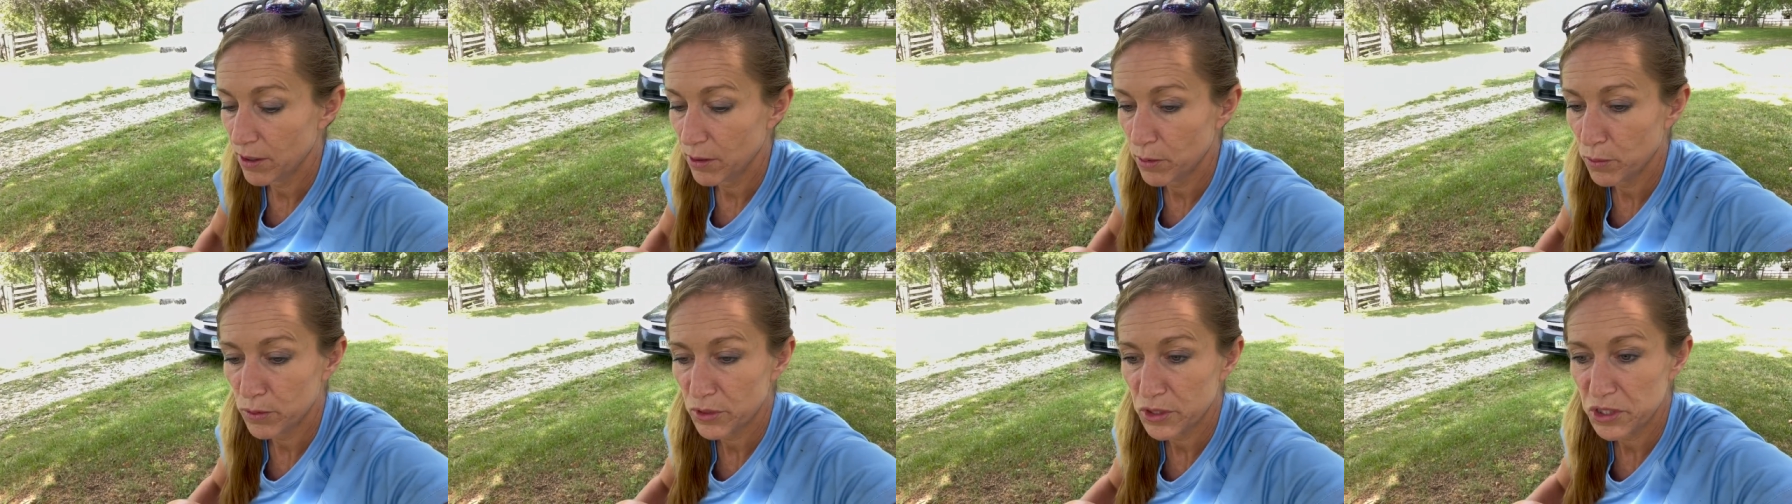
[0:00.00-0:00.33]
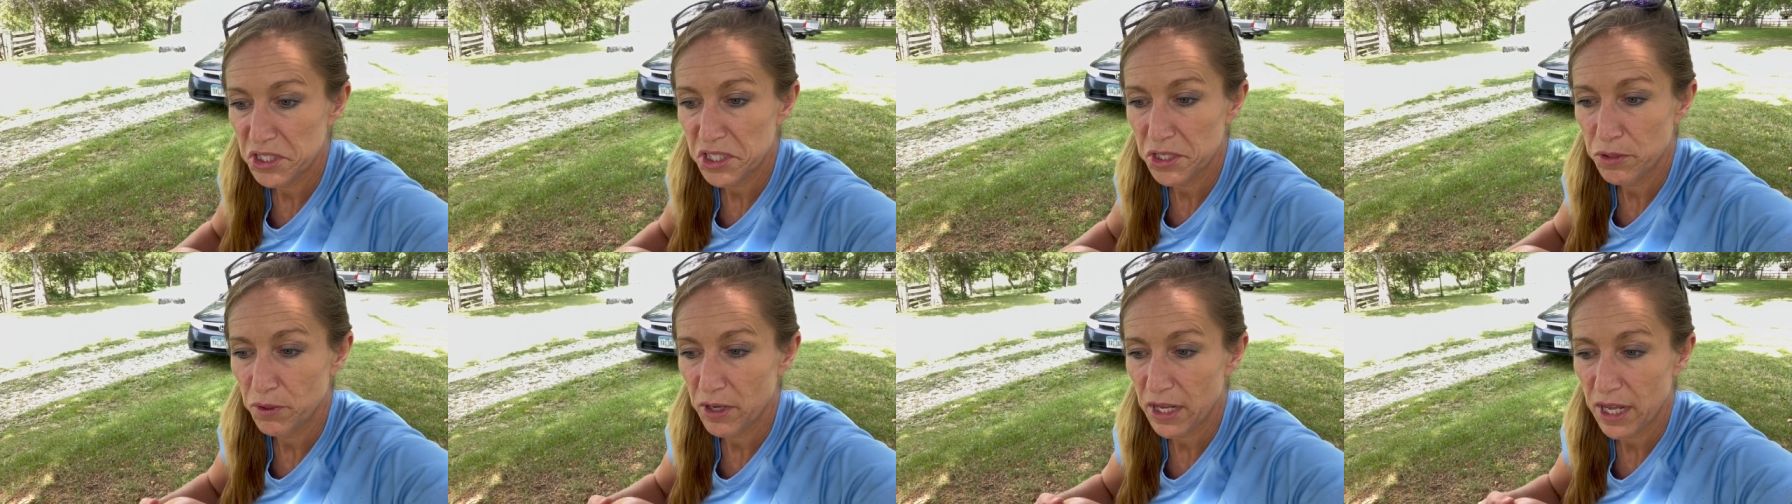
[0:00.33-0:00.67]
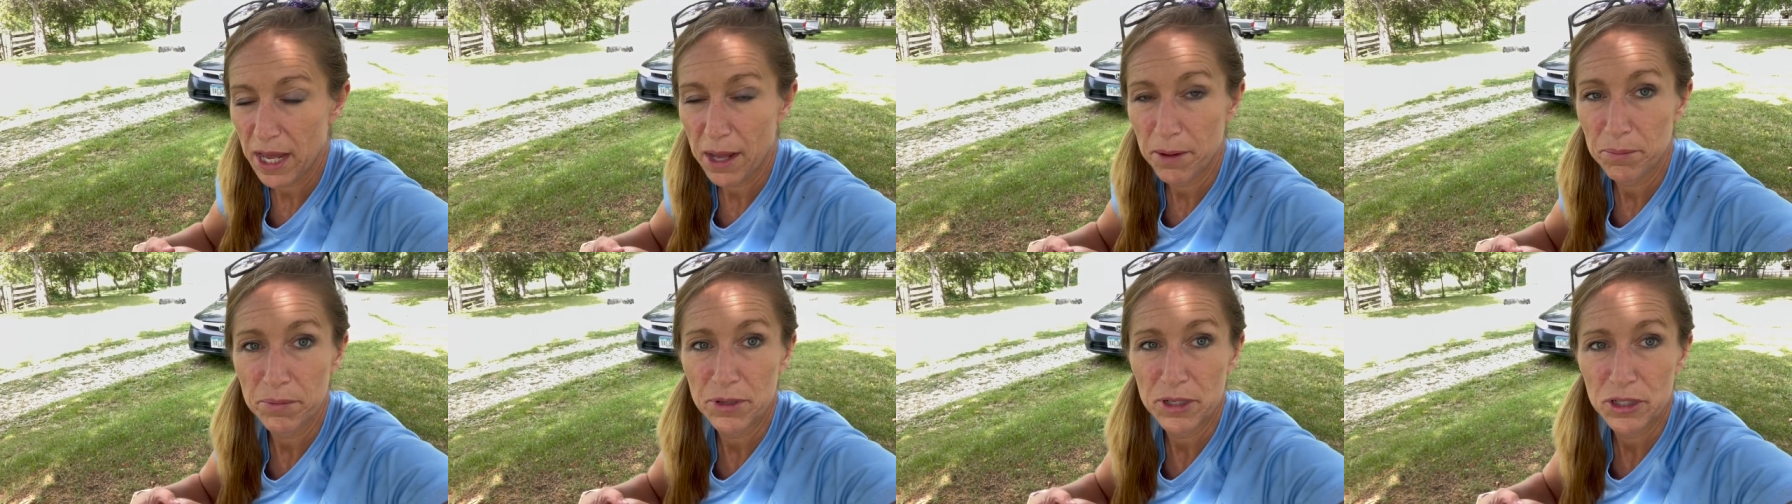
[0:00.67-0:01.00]
We'll see what
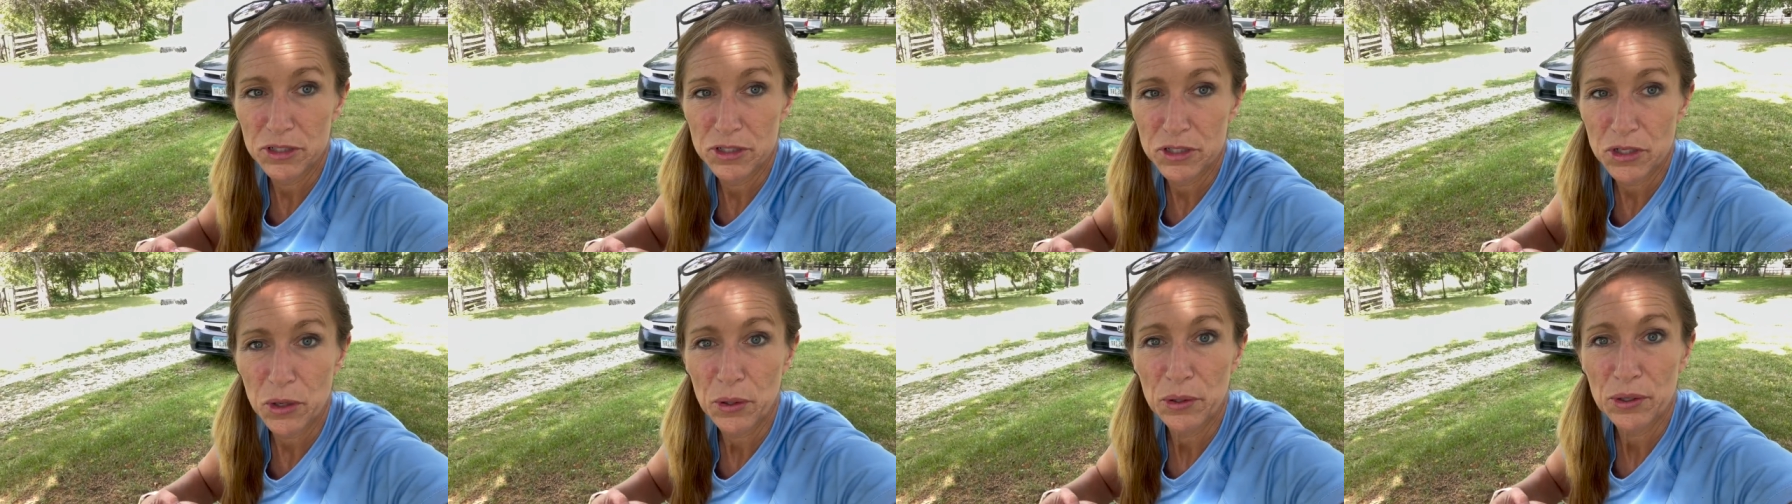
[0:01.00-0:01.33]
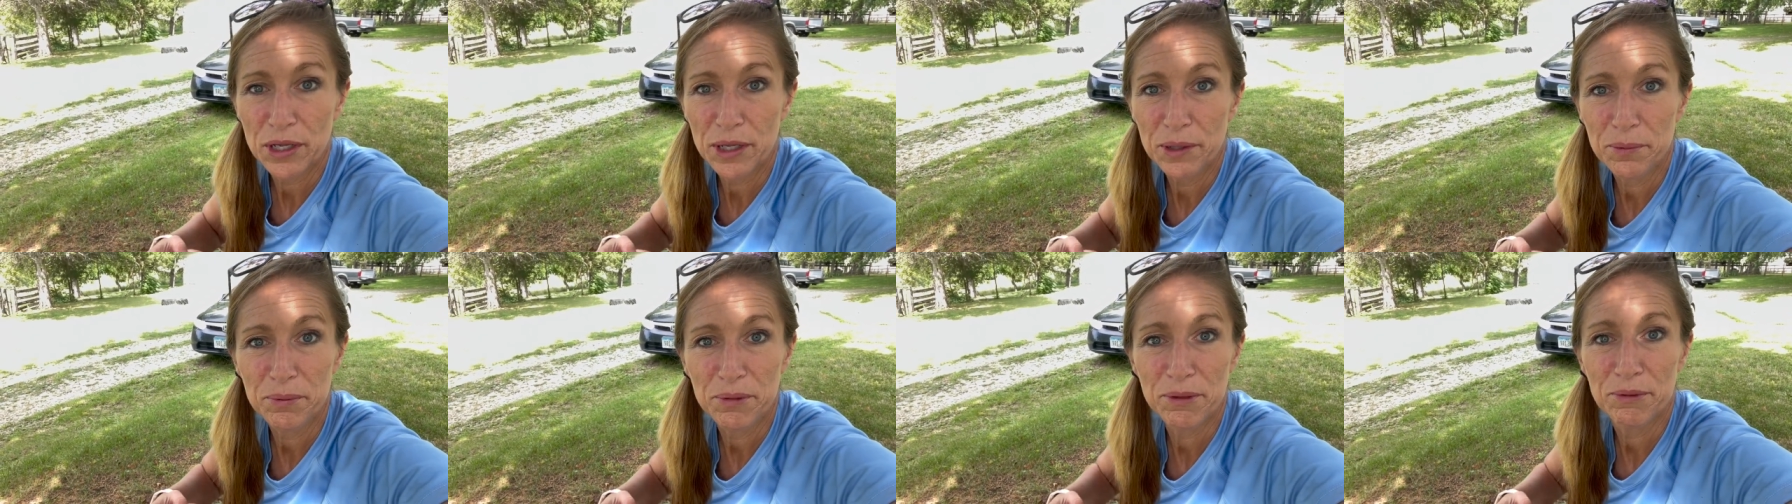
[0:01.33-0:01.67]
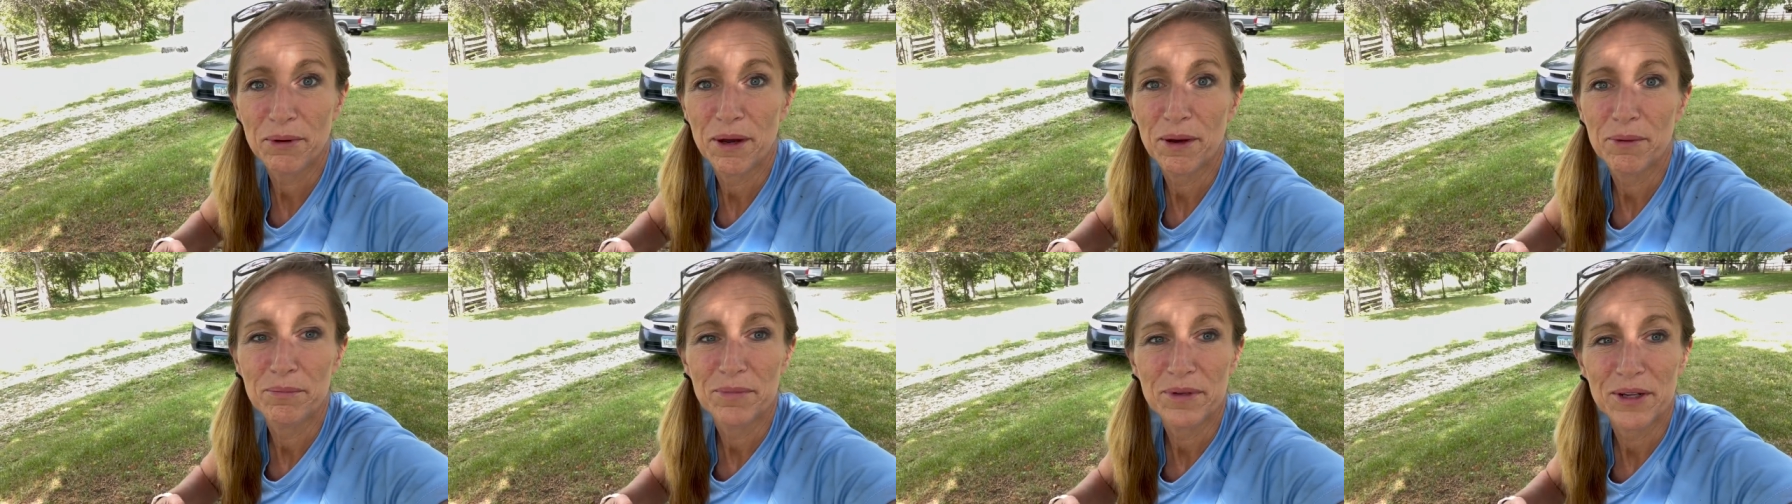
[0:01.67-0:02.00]
happens. I'll keep you
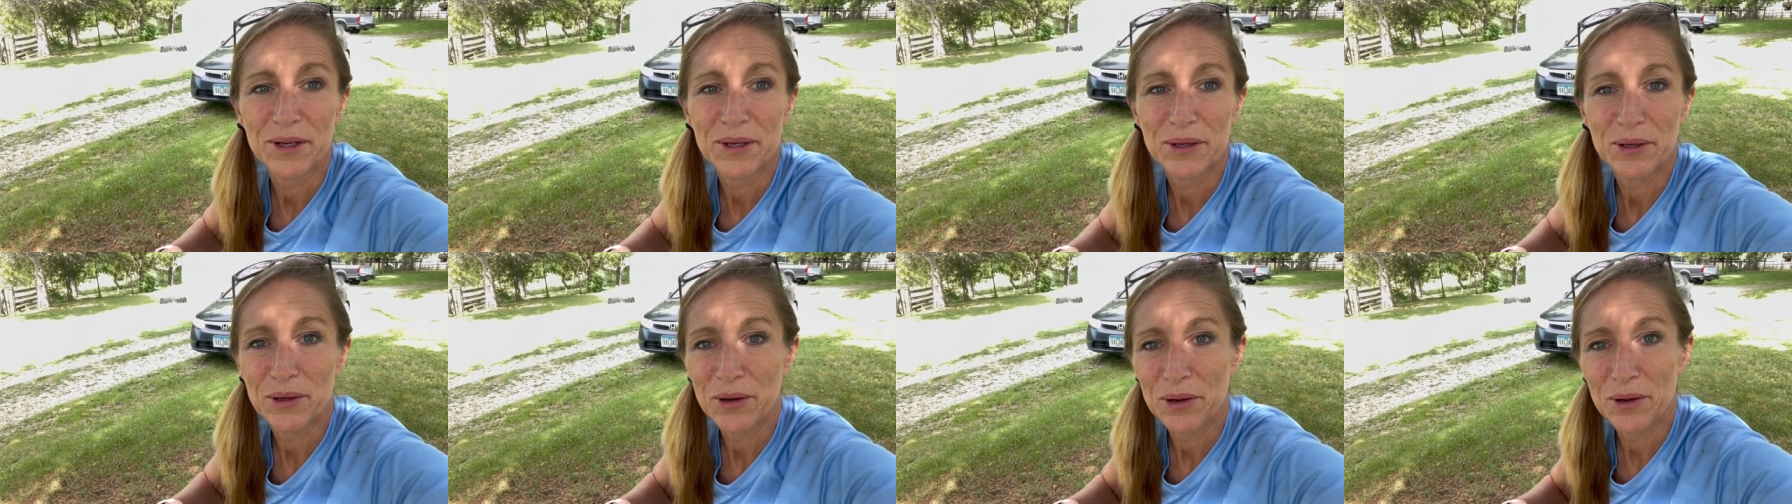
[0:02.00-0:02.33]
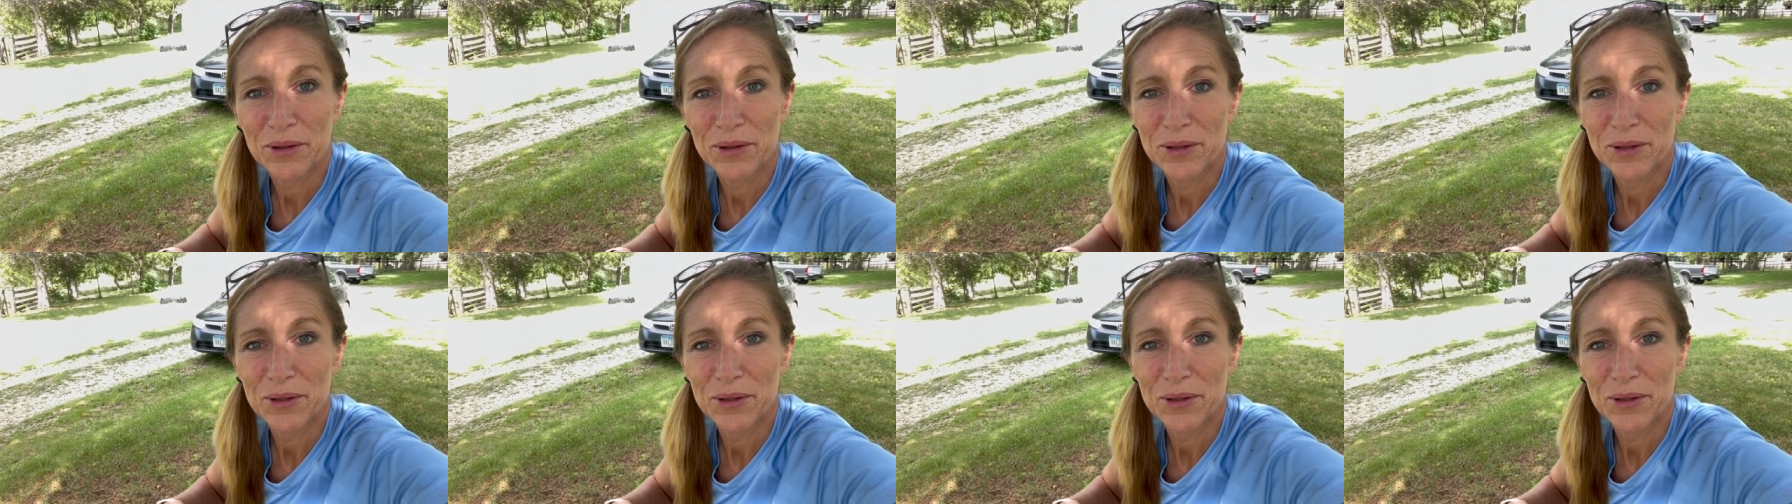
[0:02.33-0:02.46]
updated on